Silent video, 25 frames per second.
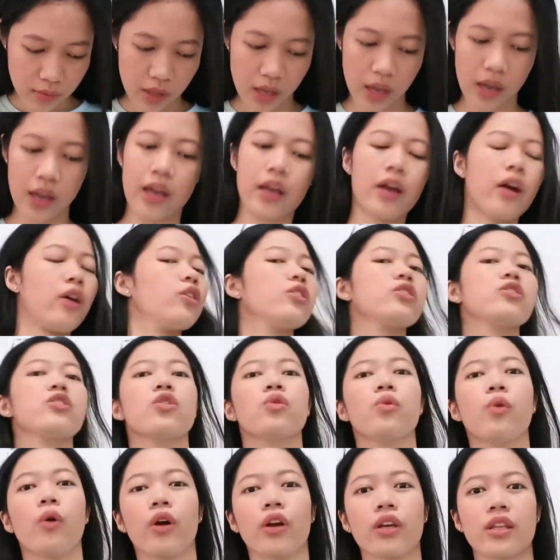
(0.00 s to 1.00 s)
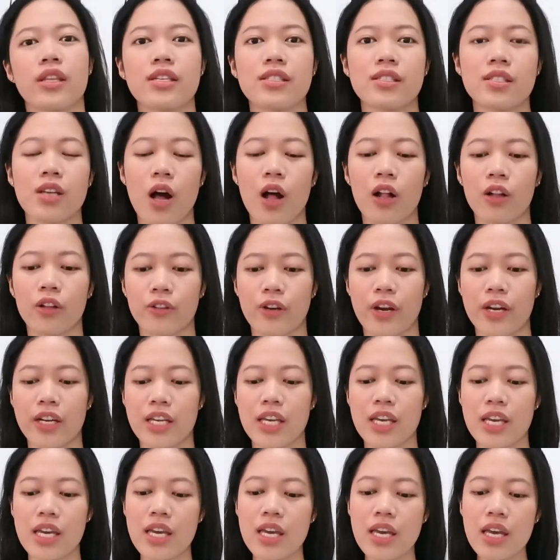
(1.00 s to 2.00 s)
I also wore this
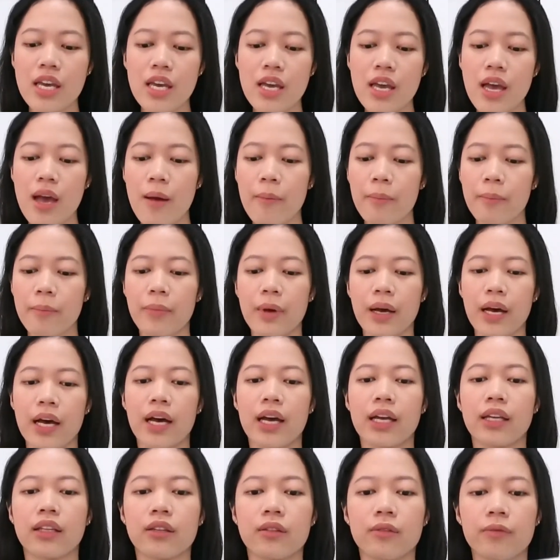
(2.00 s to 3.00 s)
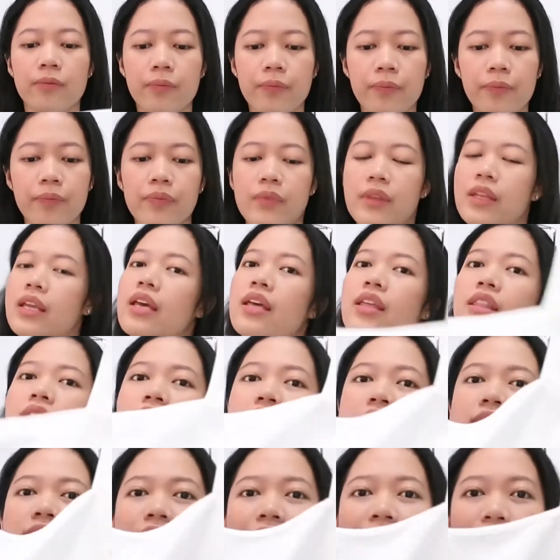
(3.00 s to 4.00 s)
already, but
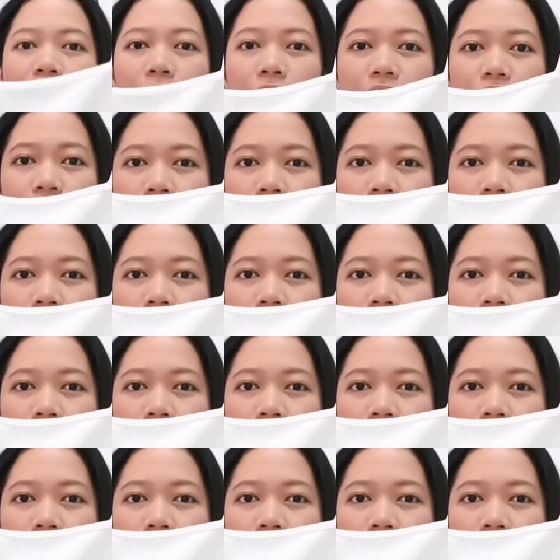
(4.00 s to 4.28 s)
this is how it